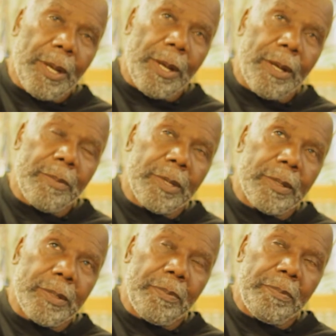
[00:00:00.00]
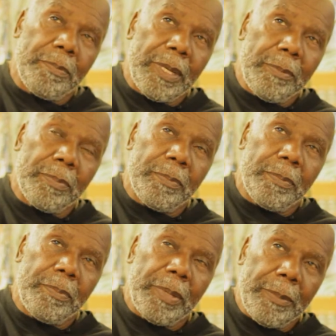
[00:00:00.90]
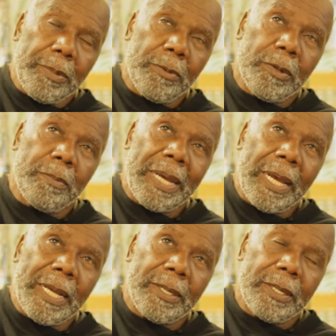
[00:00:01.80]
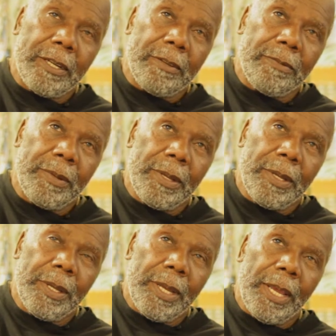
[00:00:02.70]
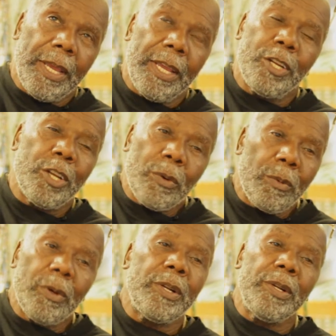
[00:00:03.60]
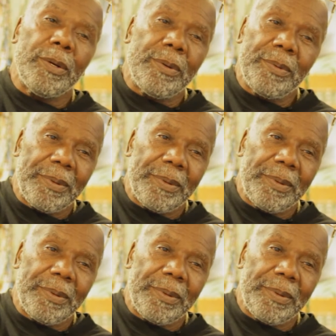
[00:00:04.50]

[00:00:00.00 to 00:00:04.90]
Because people will buy stuff and don't want to know.